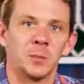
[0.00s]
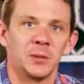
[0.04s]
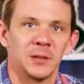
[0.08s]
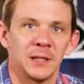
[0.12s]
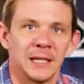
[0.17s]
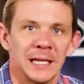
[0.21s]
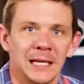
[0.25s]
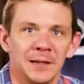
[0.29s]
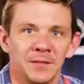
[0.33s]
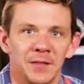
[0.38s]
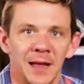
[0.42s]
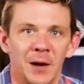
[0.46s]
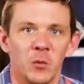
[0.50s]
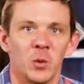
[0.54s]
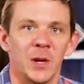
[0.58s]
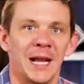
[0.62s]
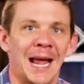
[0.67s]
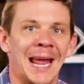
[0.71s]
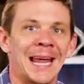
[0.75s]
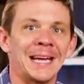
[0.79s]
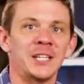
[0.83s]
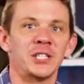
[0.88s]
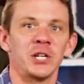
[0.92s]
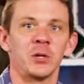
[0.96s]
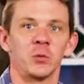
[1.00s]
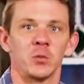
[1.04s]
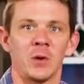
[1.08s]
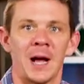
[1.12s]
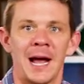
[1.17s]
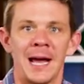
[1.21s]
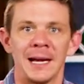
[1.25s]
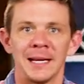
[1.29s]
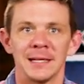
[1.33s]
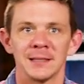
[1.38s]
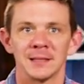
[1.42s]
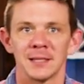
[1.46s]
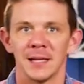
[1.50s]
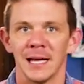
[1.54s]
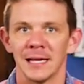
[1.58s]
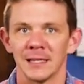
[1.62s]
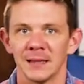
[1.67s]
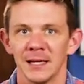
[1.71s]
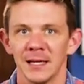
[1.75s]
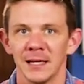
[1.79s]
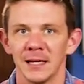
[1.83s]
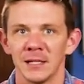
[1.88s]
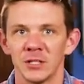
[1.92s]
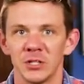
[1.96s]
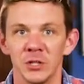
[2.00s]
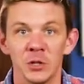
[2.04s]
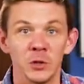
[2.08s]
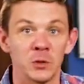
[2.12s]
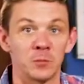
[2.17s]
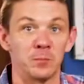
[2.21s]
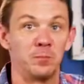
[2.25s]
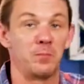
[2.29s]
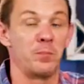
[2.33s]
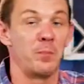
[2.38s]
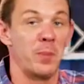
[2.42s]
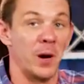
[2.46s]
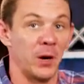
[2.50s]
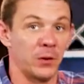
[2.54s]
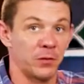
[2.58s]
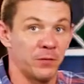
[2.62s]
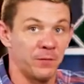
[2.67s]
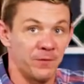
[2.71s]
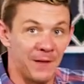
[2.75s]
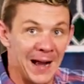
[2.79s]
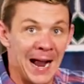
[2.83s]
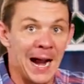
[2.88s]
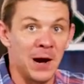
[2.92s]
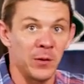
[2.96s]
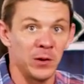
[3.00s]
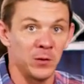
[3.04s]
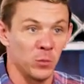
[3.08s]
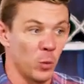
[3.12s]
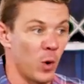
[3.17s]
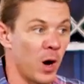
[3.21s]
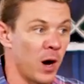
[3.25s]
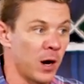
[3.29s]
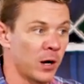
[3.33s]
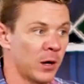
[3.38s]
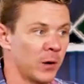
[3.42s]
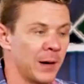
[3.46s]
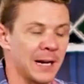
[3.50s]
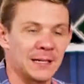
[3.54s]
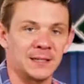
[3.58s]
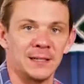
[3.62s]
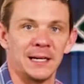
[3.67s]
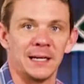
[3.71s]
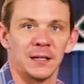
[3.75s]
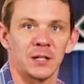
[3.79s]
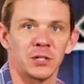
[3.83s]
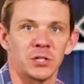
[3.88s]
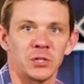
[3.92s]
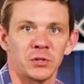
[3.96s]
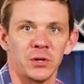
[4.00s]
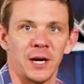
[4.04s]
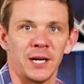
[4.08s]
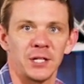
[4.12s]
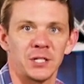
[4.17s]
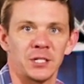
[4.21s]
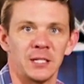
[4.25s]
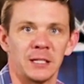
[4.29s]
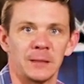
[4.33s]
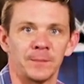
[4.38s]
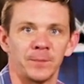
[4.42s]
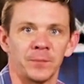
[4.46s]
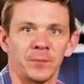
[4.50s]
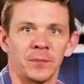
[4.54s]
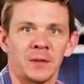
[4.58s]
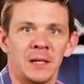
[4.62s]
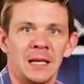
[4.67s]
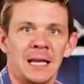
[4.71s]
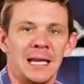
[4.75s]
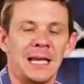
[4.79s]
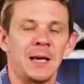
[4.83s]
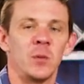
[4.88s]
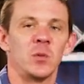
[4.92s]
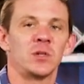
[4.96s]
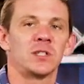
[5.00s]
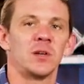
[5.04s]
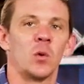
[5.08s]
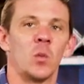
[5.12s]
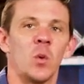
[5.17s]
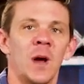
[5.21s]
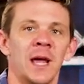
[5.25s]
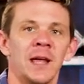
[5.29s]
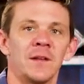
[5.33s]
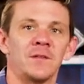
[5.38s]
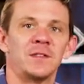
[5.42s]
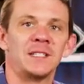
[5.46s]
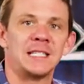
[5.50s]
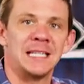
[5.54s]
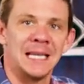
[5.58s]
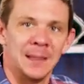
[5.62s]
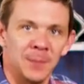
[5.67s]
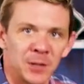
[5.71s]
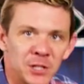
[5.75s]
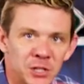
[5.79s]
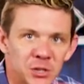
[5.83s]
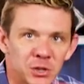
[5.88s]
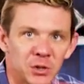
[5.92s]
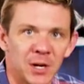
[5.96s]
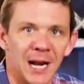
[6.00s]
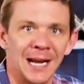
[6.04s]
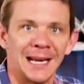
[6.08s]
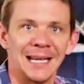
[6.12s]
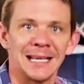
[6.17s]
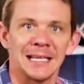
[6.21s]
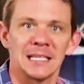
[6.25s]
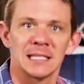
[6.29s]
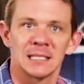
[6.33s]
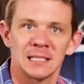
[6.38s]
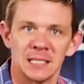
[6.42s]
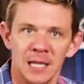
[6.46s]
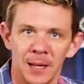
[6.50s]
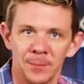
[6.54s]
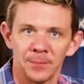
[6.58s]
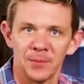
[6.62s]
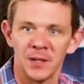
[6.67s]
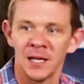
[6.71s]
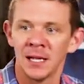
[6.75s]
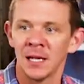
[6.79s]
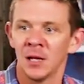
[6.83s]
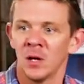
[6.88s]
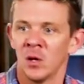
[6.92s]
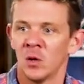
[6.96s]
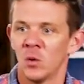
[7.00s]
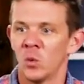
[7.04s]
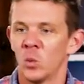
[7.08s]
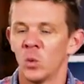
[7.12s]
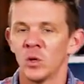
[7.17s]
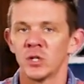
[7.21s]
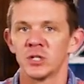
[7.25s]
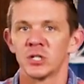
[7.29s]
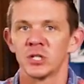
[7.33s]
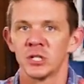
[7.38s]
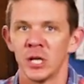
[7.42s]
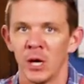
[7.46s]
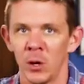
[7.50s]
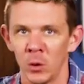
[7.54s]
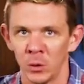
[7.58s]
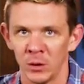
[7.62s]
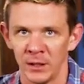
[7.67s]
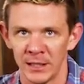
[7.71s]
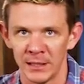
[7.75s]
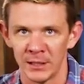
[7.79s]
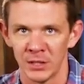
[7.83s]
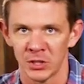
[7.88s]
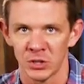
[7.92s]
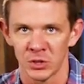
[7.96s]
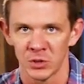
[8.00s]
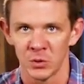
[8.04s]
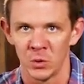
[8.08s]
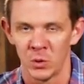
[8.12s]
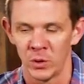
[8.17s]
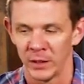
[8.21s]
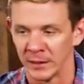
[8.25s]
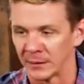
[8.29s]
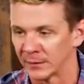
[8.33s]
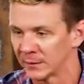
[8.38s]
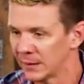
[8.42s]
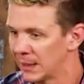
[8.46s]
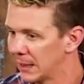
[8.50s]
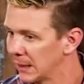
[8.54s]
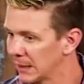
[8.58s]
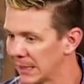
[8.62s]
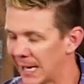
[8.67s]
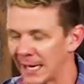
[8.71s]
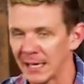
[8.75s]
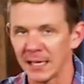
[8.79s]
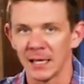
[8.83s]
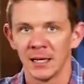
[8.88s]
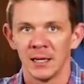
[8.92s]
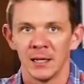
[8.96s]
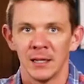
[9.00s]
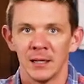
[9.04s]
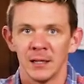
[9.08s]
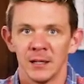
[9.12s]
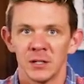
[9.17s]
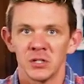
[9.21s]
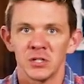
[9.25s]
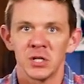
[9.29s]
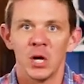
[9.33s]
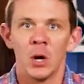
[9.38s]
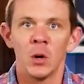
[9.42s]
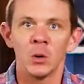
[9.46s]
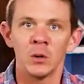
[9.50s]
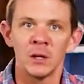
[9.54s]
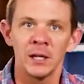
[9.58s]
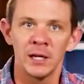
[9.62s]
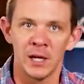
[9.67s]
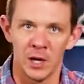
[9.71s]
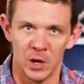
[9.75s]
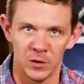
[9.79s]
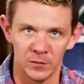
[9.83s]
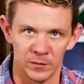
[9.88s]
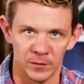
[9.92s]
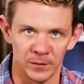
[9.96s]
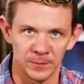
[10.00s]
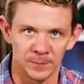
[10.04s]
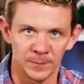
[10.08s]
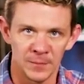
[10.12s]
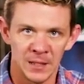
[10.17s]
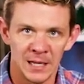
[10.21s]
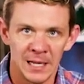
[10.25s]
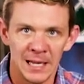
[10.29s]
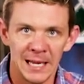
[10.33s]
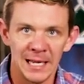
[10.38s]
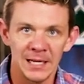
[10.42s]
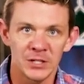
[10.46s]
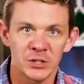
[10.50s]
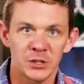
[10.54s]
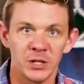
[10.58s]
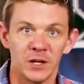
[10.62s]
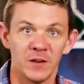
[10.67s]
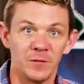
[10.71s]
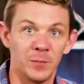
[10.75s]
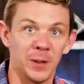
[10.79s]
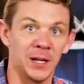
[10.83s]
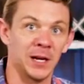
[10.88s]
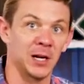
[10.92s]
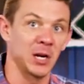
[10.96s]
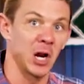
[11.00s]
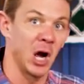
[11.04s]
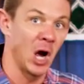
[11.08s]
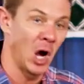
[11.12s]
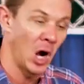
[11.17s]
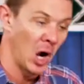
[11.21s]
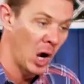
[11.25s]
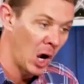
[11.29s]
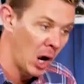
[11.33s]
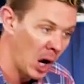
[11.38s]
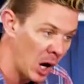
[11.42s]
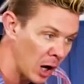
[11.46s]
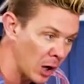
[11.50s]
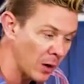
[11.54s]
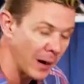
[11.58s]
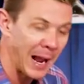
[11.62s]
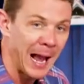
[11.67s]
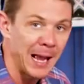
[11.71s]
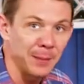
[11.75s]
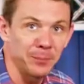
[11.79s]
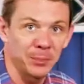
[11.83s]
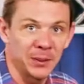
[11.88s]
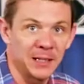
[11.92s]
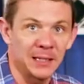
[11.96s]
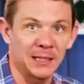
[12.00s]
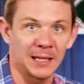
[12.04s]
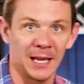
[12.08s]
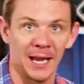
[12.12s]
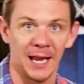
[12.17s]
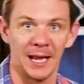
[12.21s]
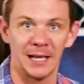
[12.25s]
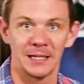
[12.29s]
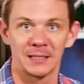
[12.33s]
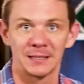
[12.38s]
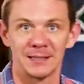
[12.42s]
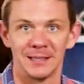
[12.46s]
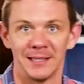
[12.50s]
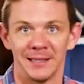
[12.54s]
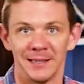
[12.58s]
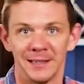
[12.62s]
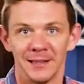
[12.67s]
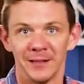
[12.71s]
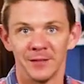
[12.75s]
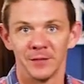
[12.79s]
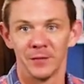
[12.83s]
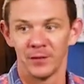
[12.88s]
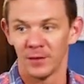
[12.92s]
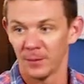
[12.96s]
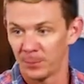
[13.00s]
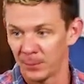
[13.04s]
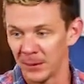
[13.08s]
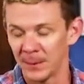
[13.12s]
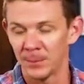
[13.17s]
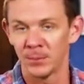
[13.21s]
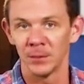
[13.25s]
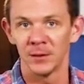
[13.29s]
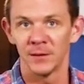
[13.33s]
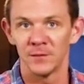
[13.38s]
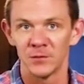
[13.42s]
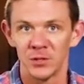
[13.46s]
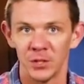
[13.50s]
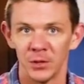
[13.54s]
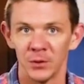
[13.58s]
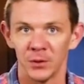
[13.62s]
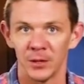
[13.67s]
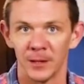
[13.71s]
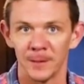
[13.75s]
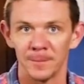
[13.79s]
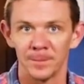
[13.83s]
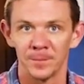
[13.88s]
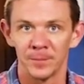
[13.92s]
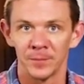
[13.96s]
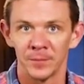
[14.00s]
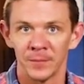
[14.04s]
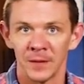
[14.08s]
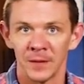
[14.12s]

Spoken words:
believe that when ancient writings like this used both fire and water as an illustration, it was a way of demonstrating something was totally destroyed, like totally over. It should have been an RIP case for the people of Judah.